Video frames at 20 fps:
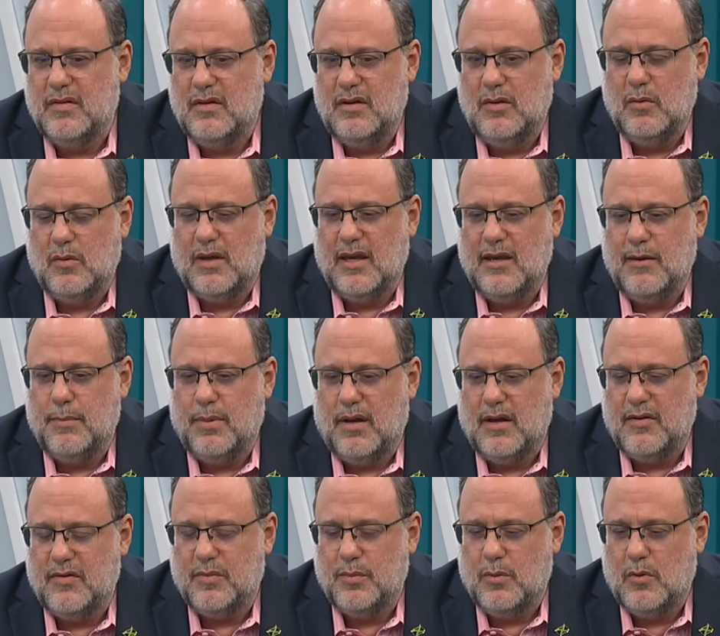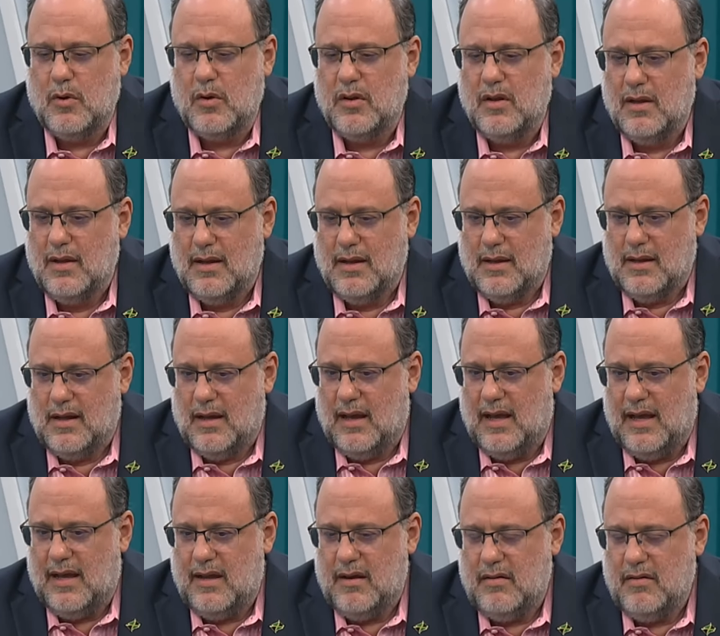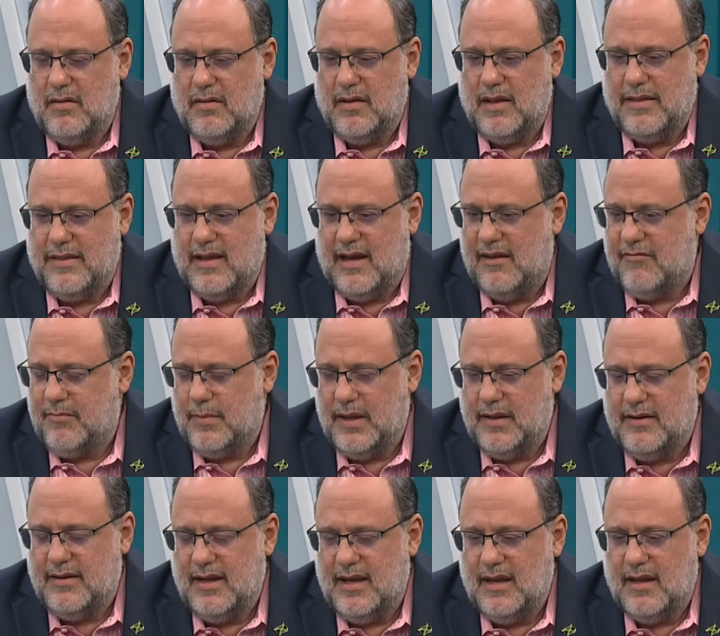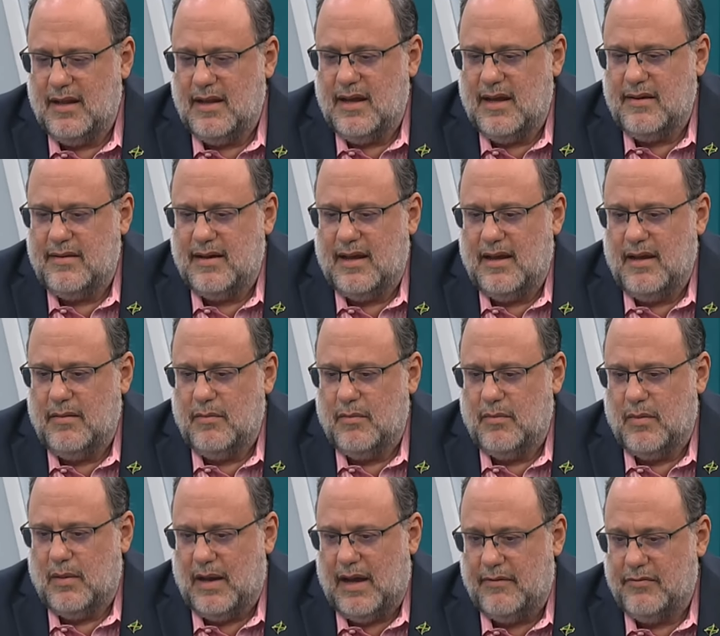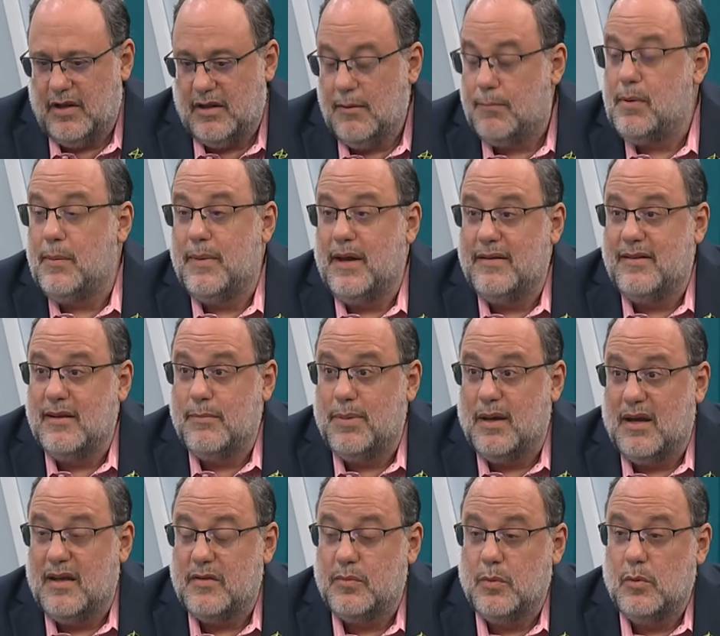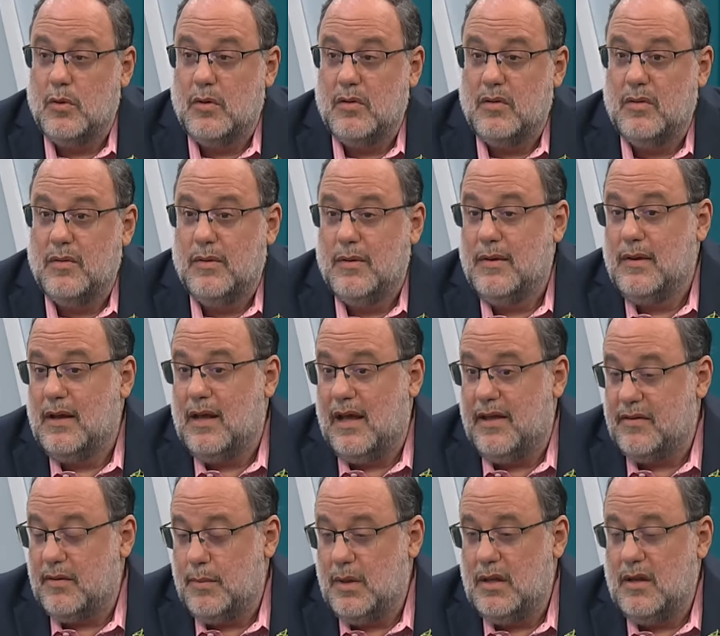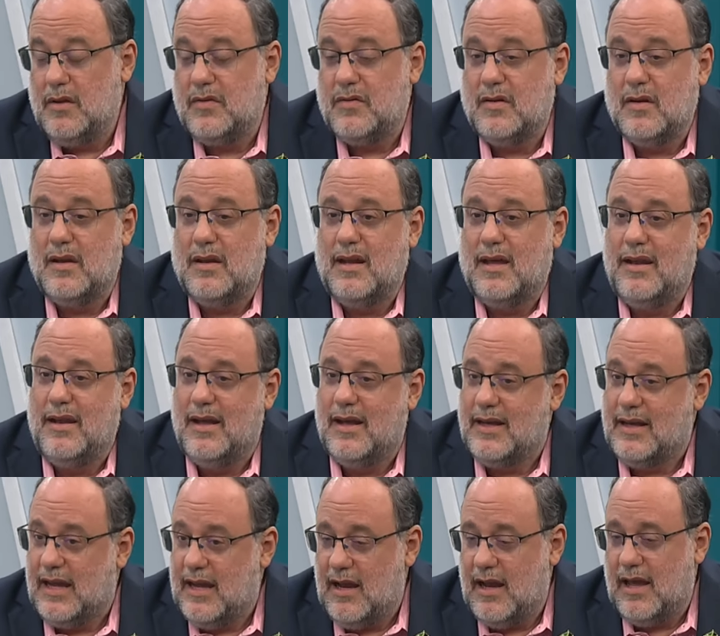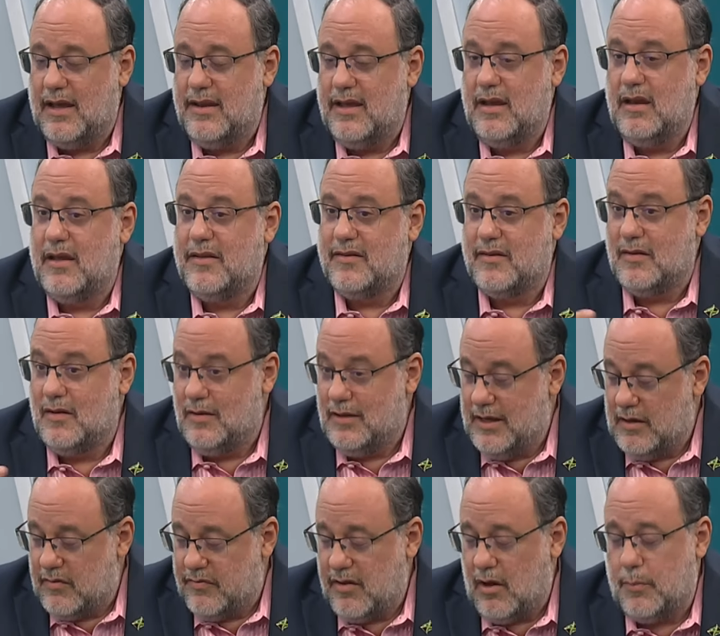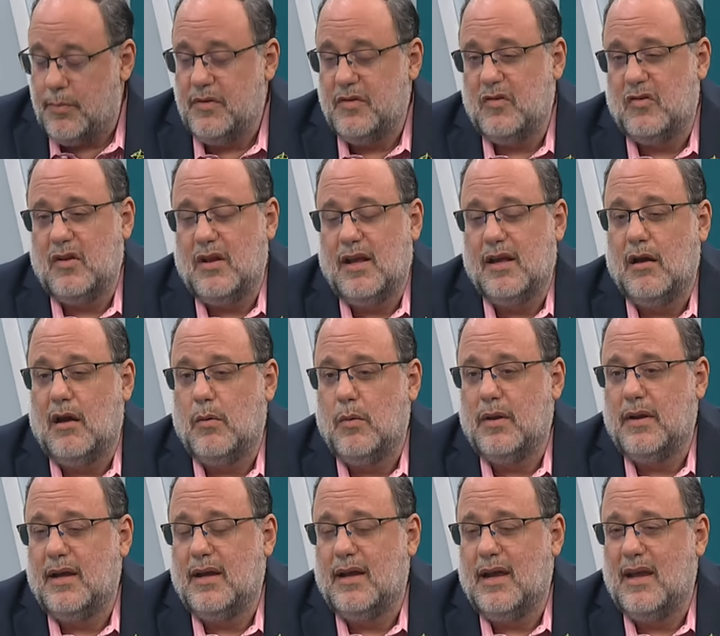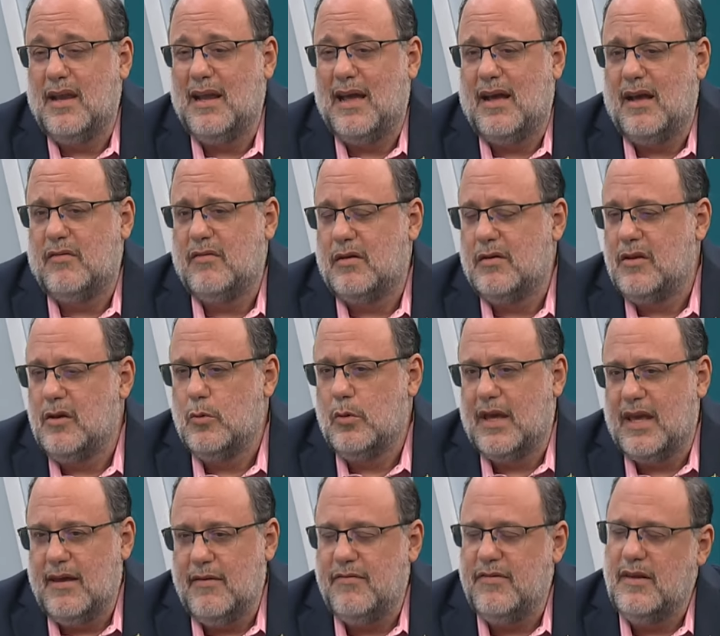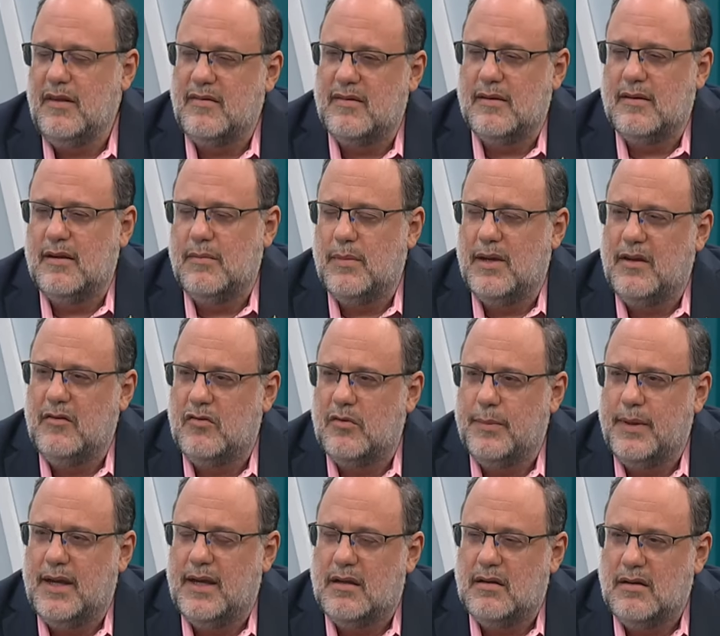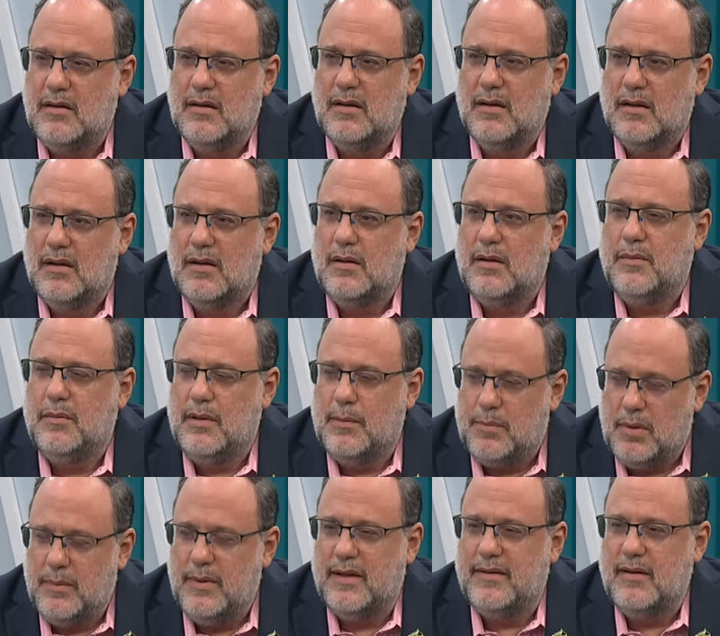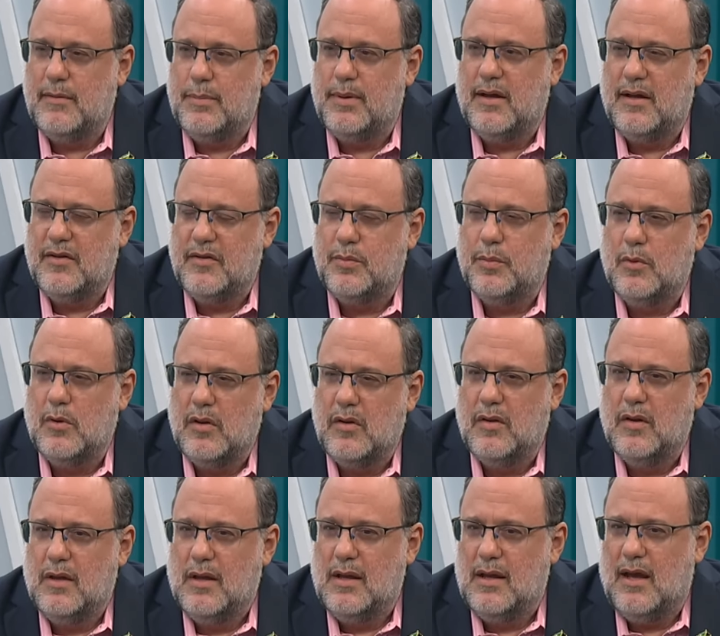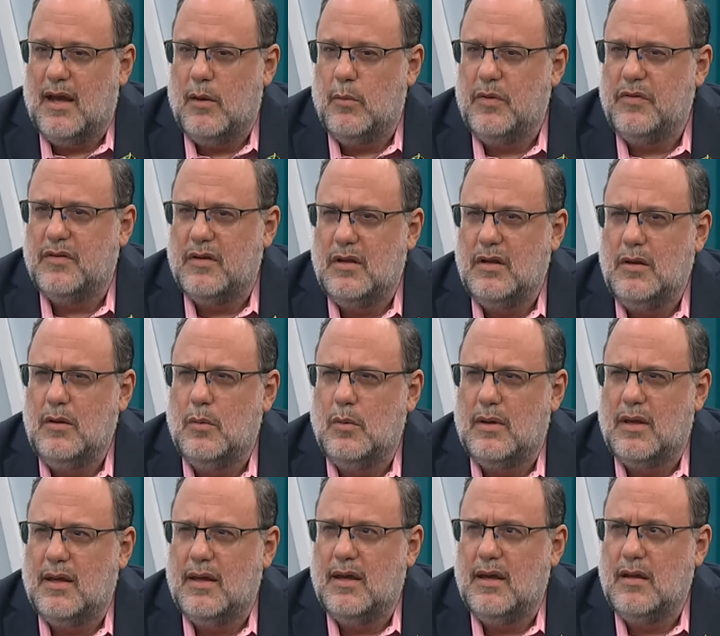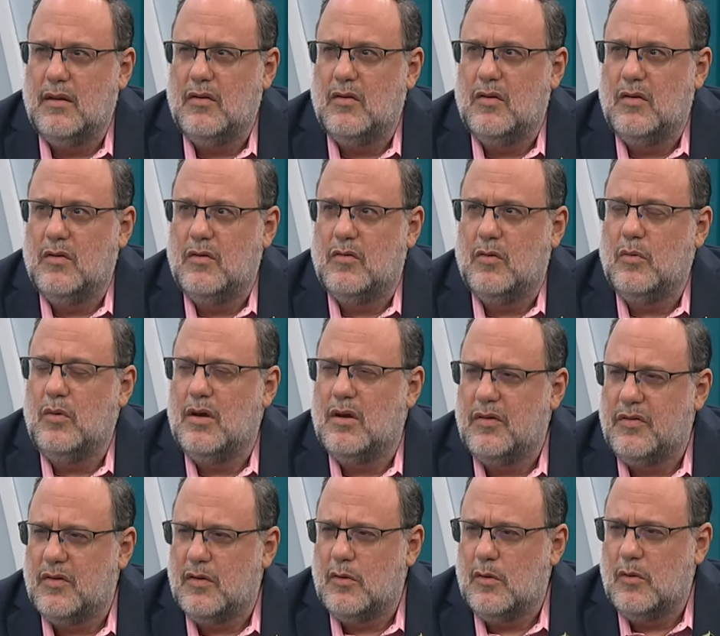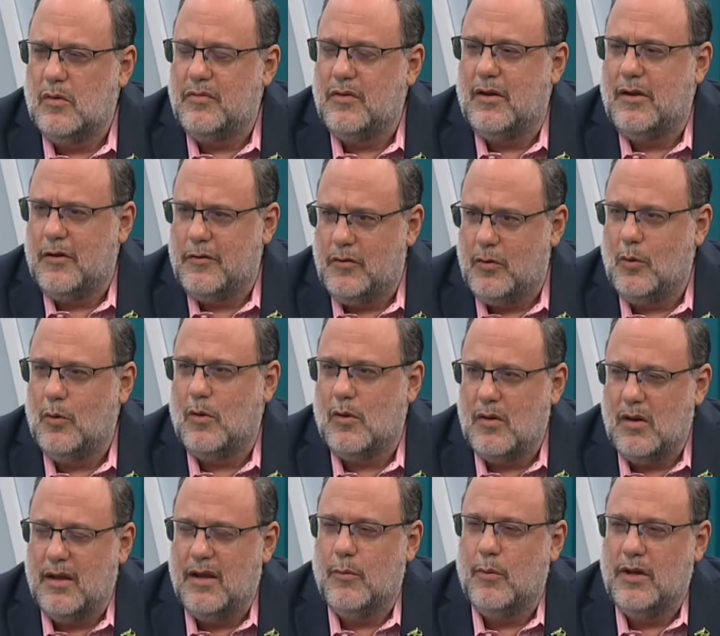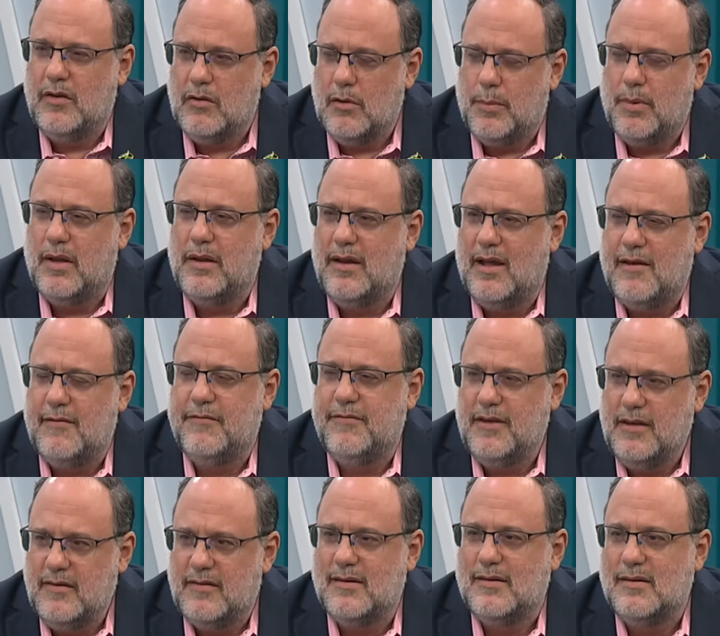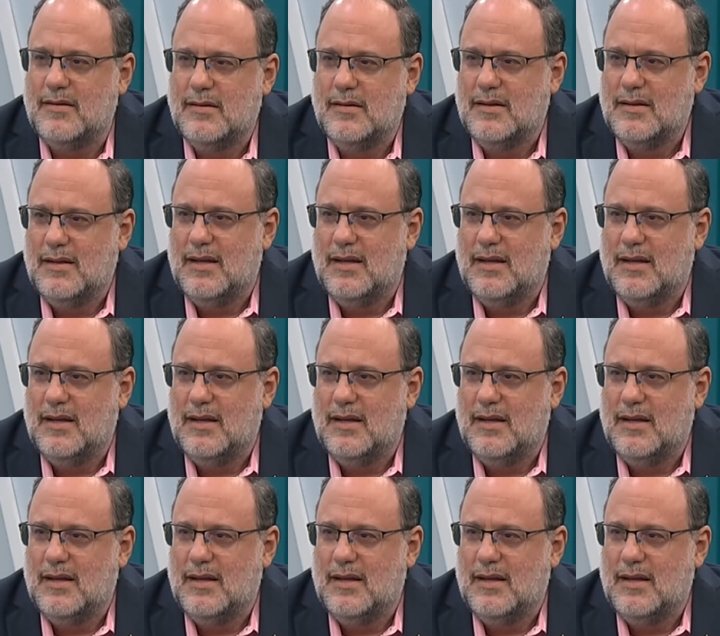the UK passport, and I've maintained that. I have a diplomatic passport as a minister, and then as a leader of the opposition, I got one again. I have a UK visa in my Jamaican diplomatic passport. I was in the UK 2 years ago for a tour. I went up on that visa.